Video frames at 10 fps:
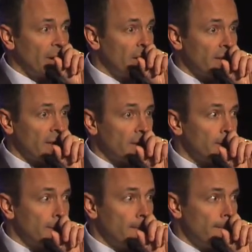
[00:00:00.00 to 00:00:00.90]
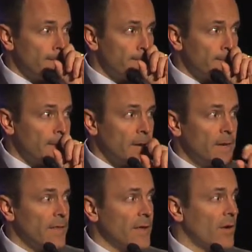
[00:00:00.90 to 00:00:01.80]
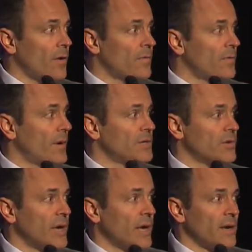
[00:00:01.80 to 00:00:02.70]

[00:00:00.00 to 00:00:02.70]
anything? Anything at all? If you raise your hand,